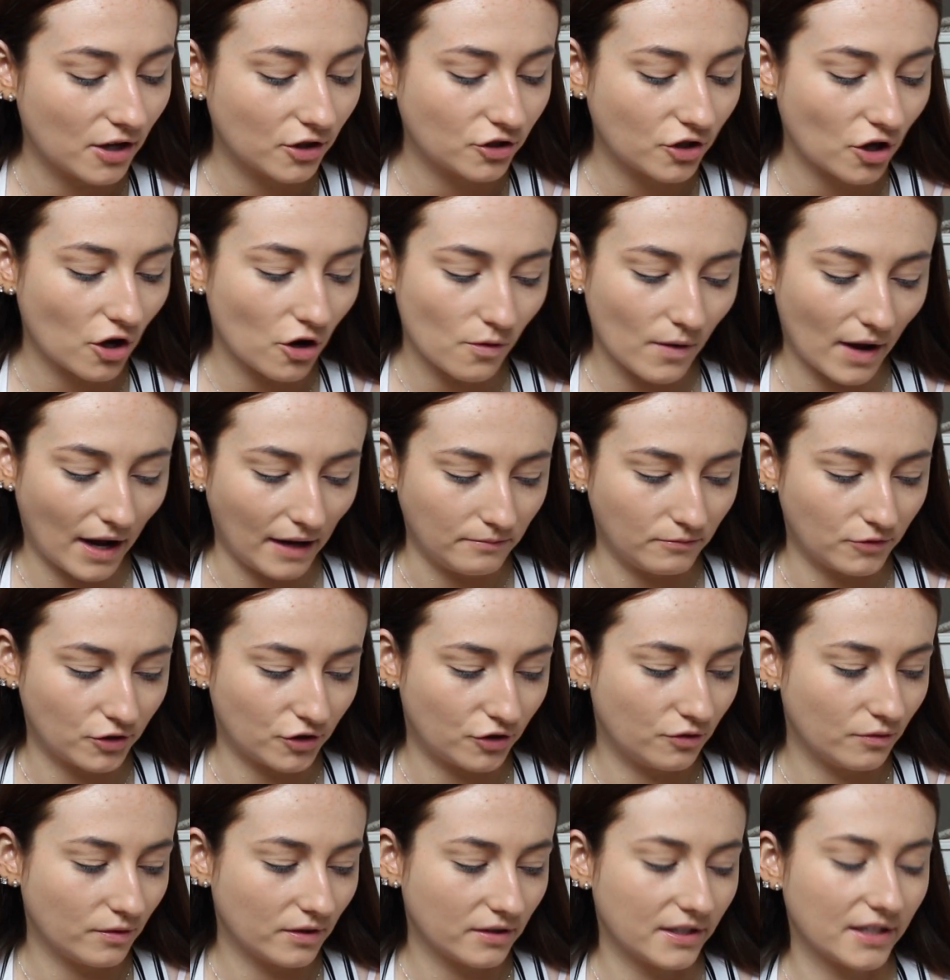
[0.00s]
So I'm
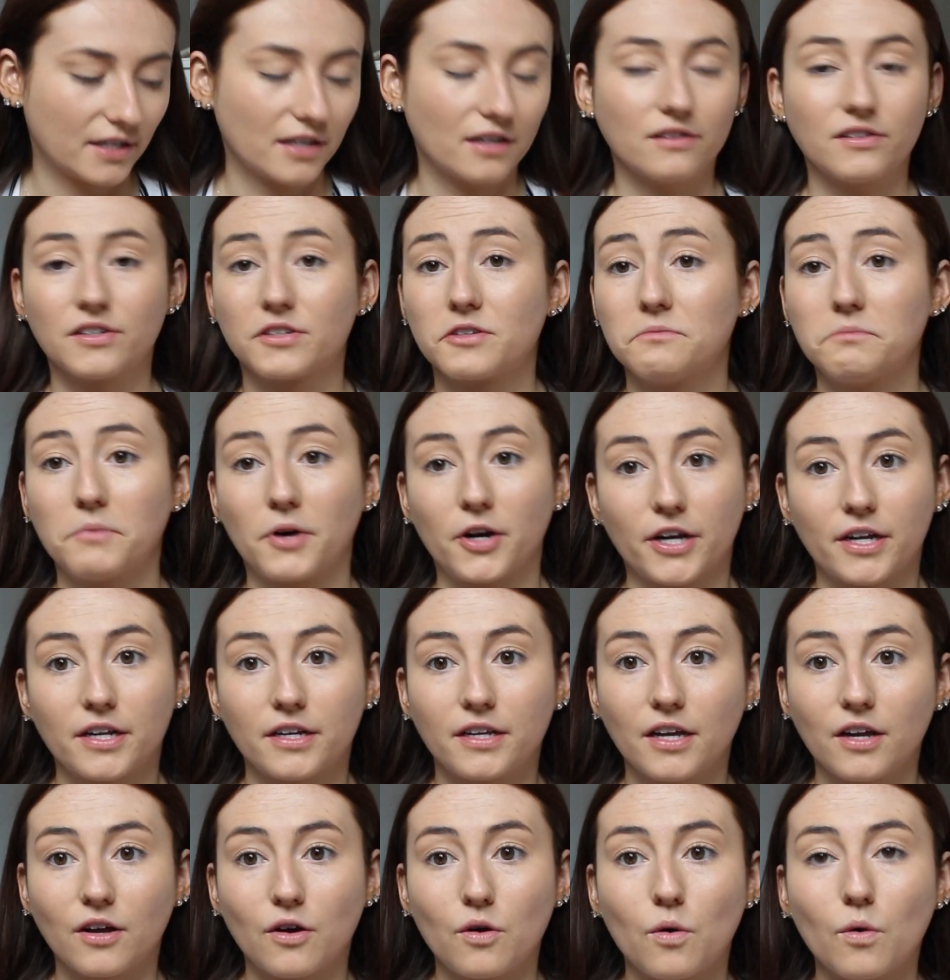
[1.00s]
just doing like a little
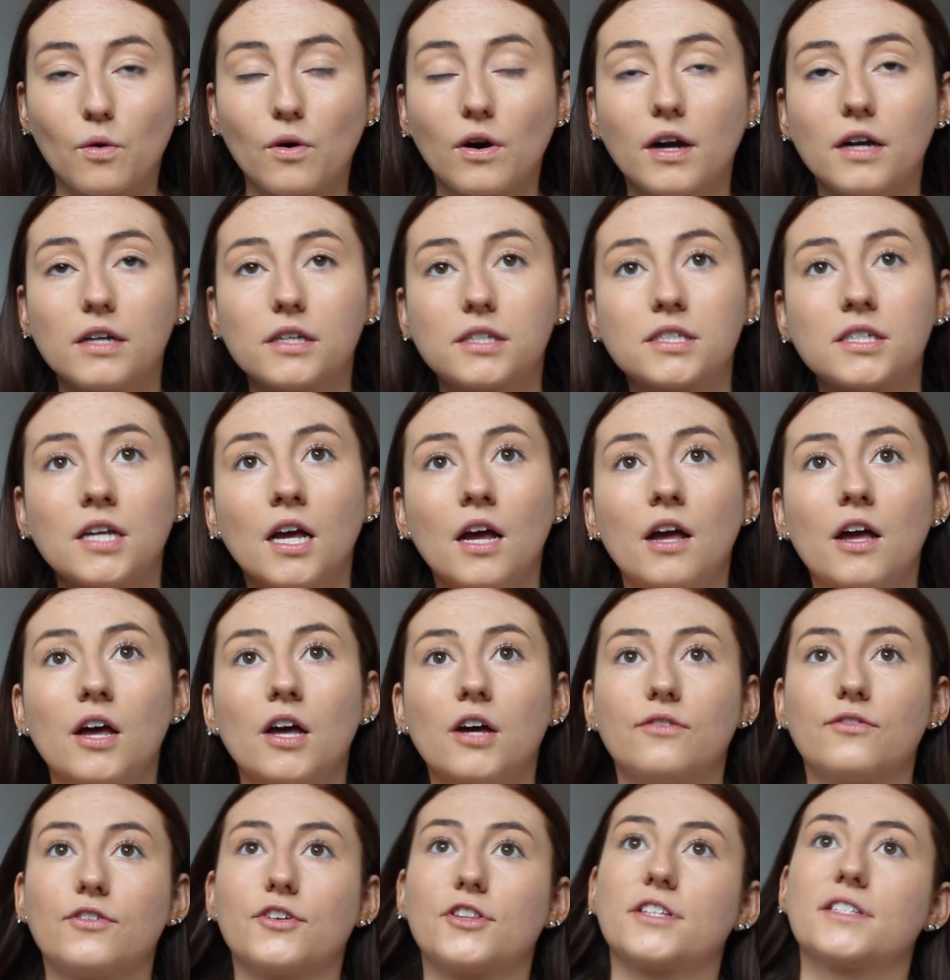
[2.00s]
marketing course
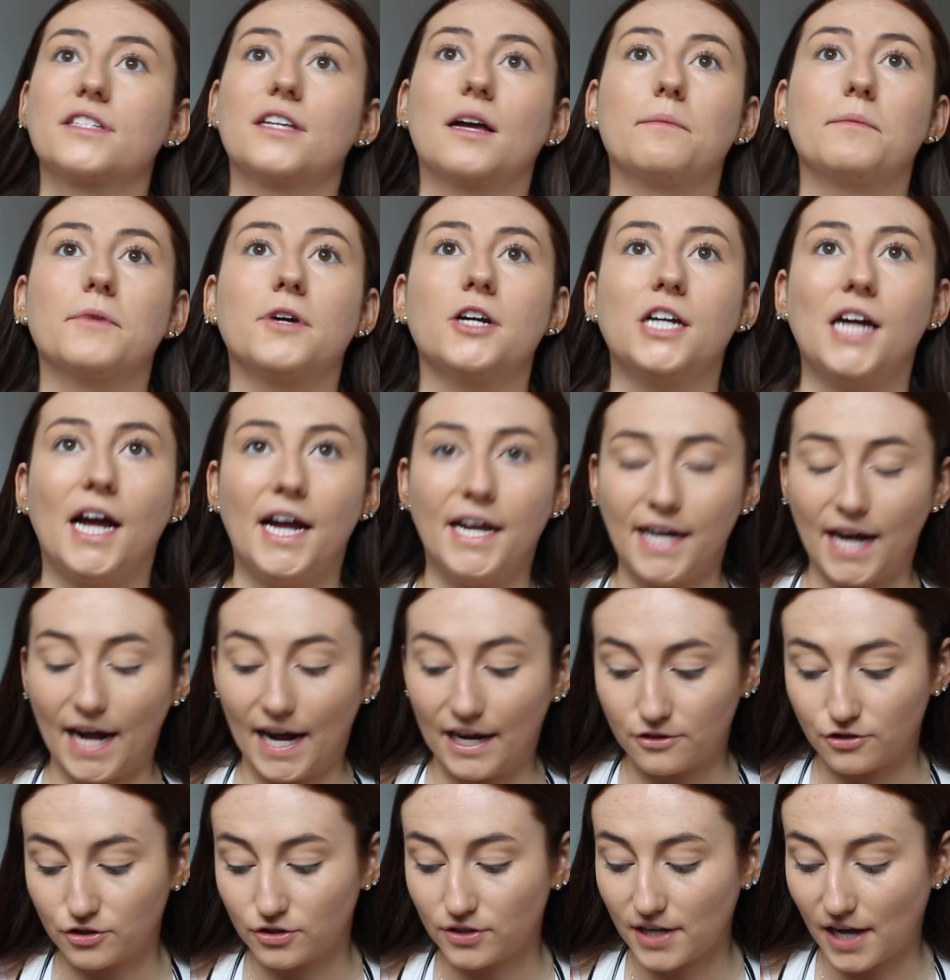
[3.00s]
for the summer. I
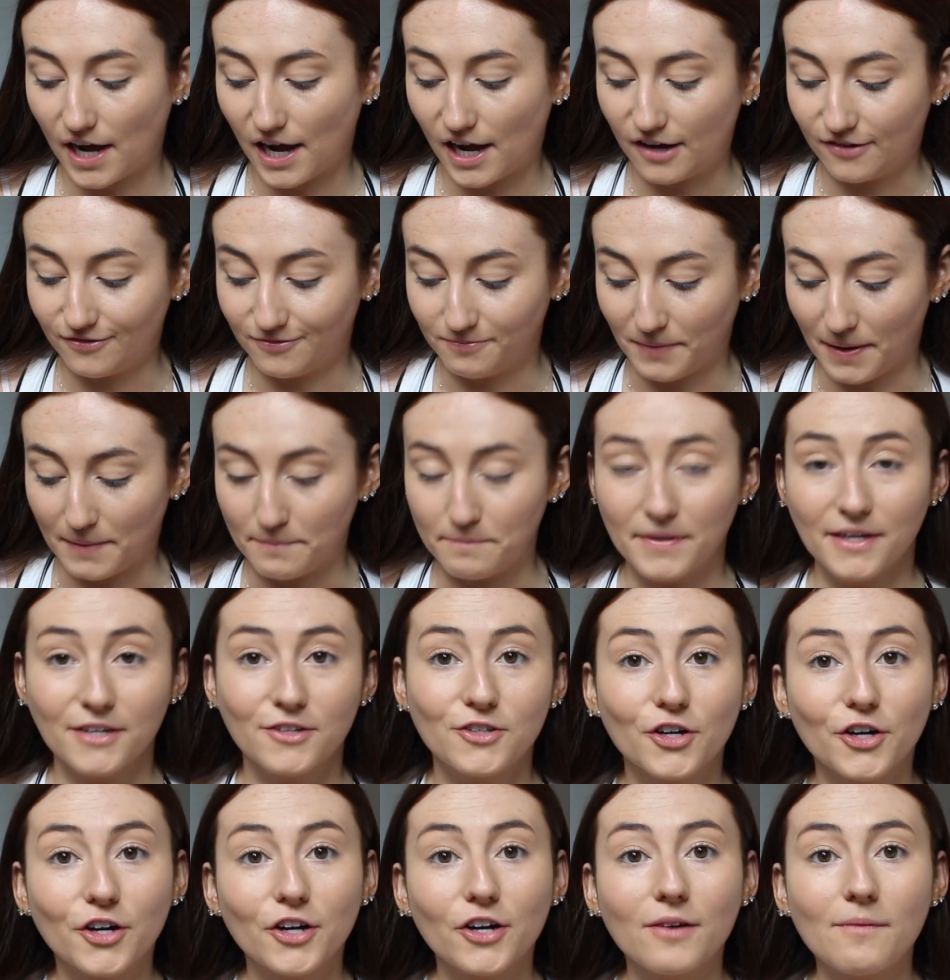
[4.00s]
actually have my
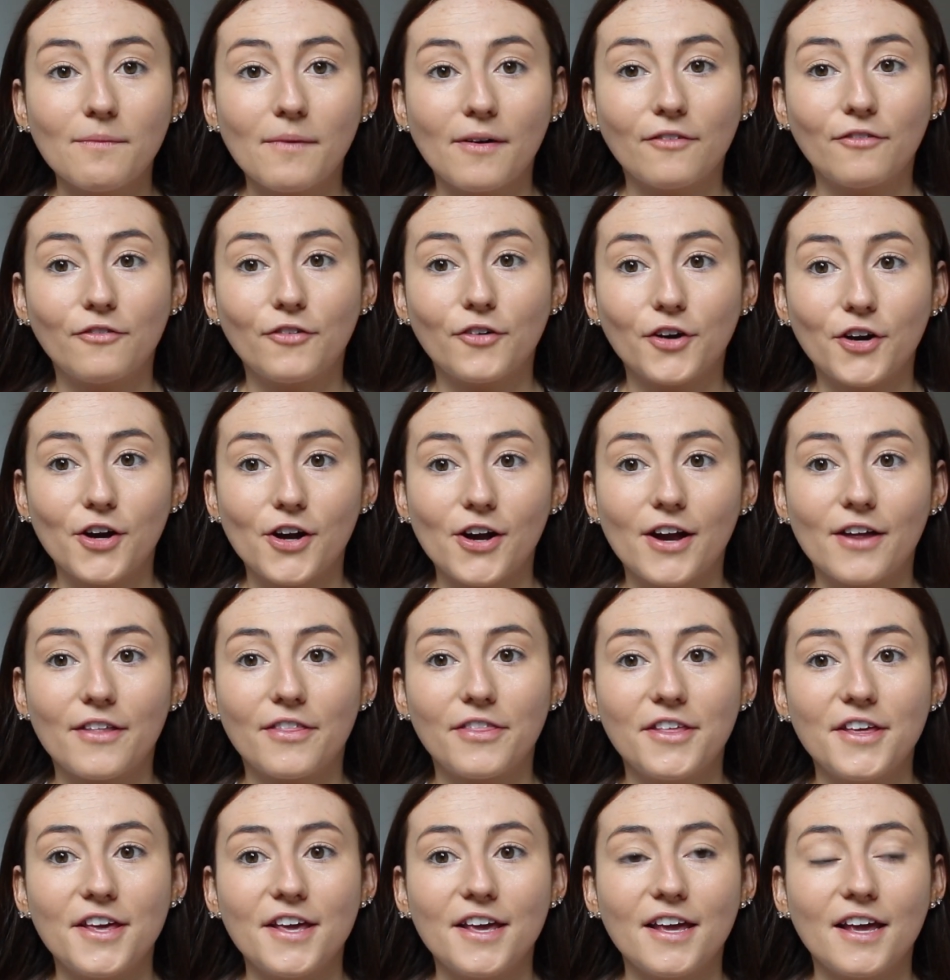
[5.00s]
midterm for
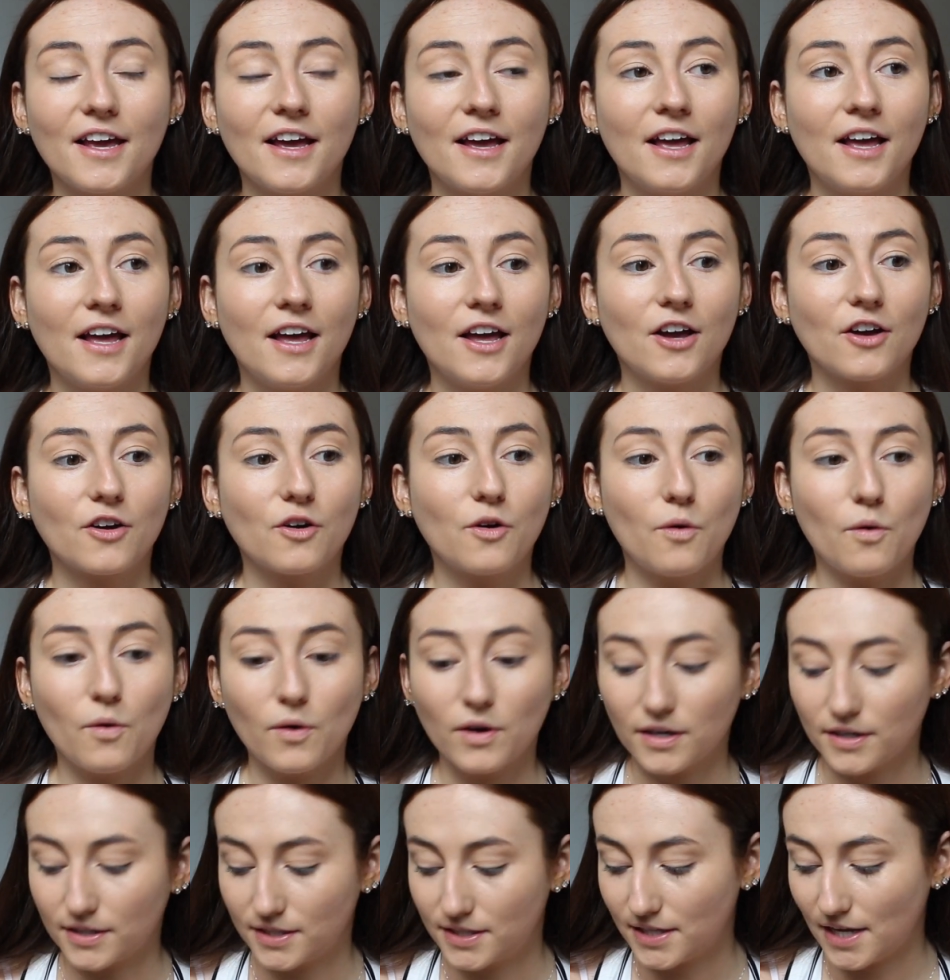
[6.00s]
the
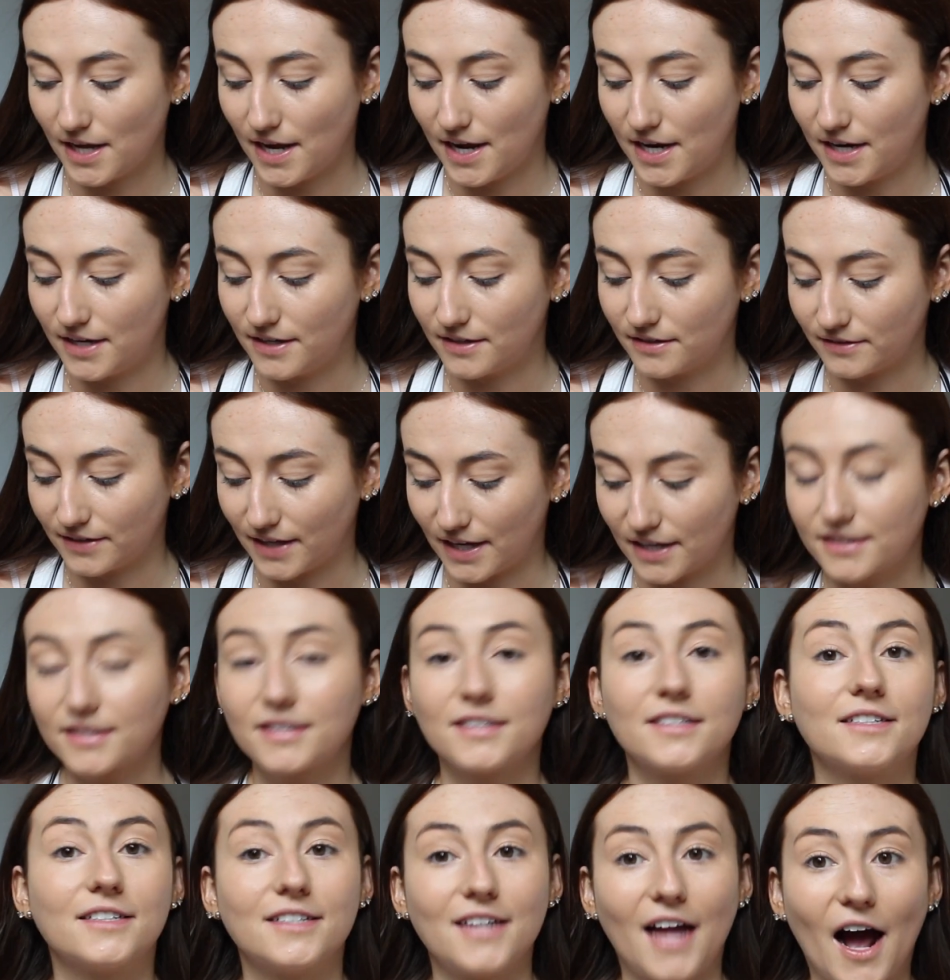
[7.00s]
course in less
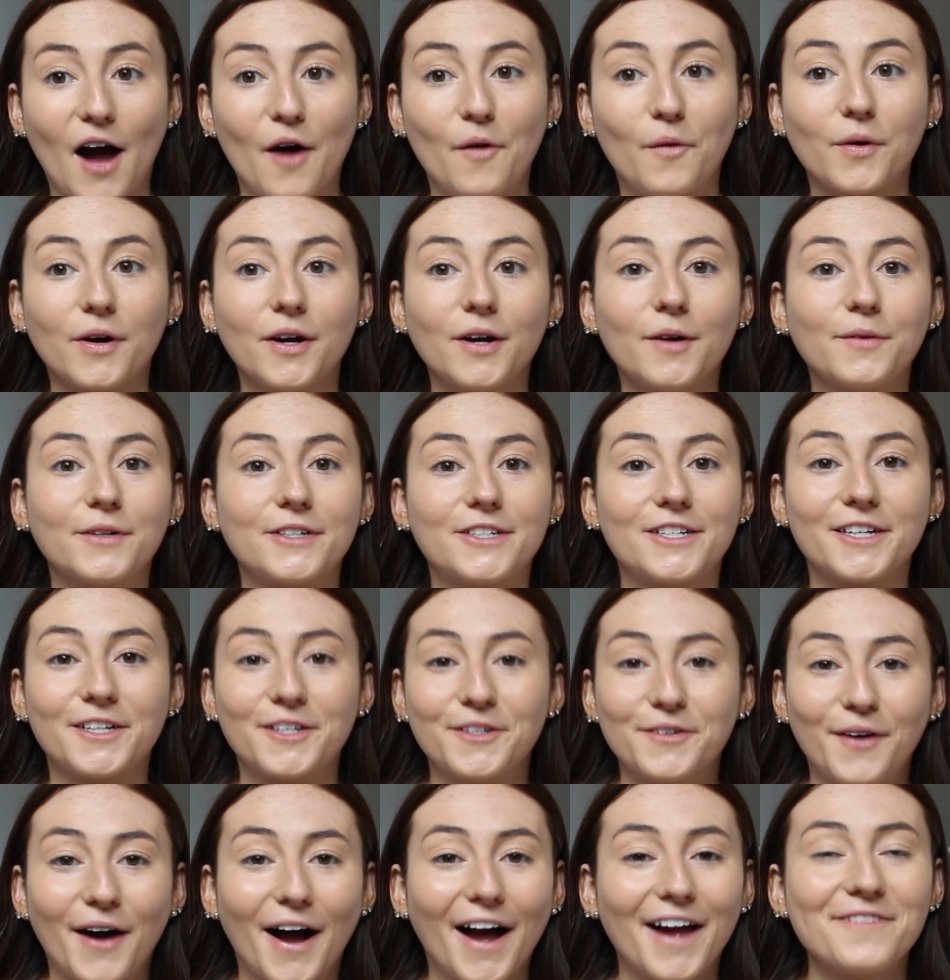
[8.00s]
than an hour, which
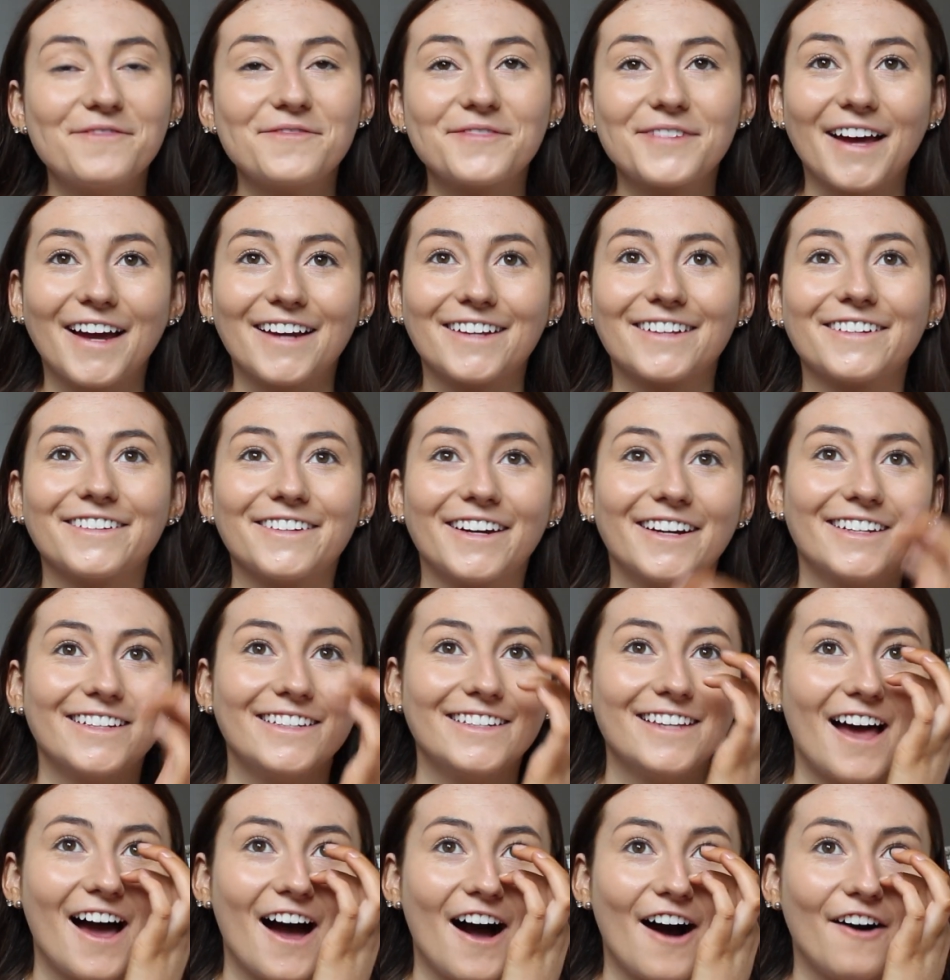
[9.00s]
is why I'm getting ready
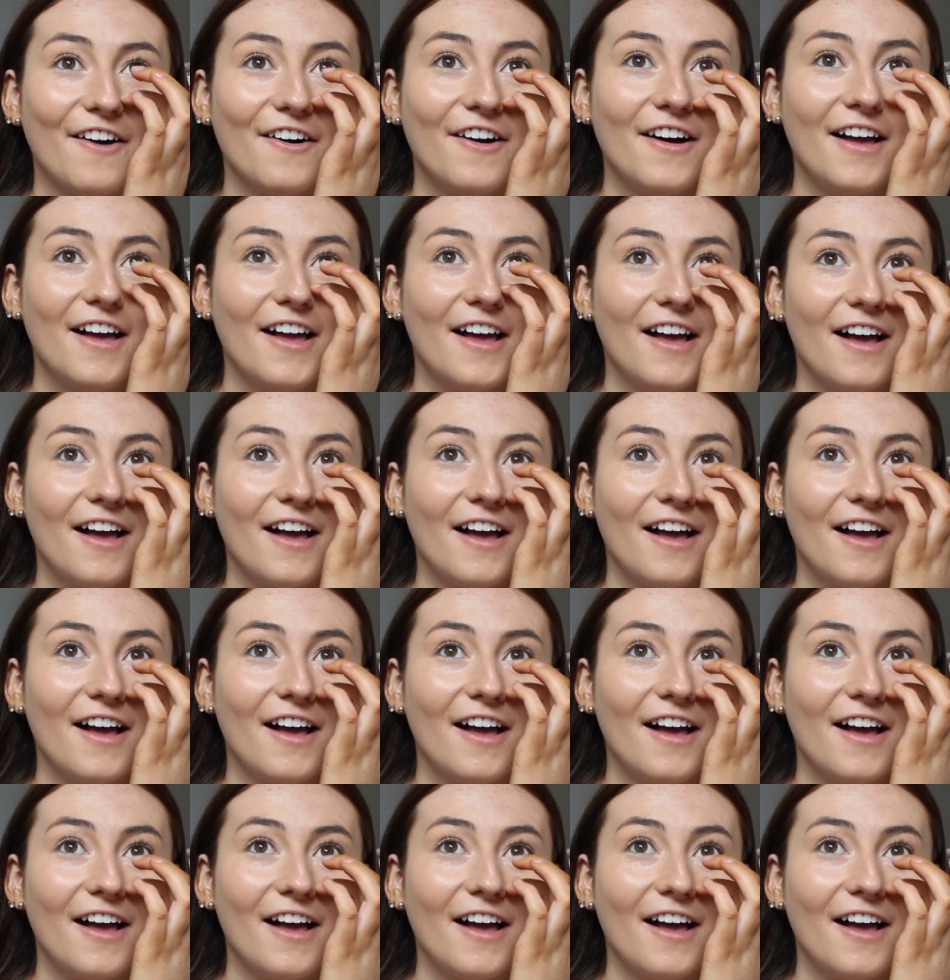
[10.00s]
now.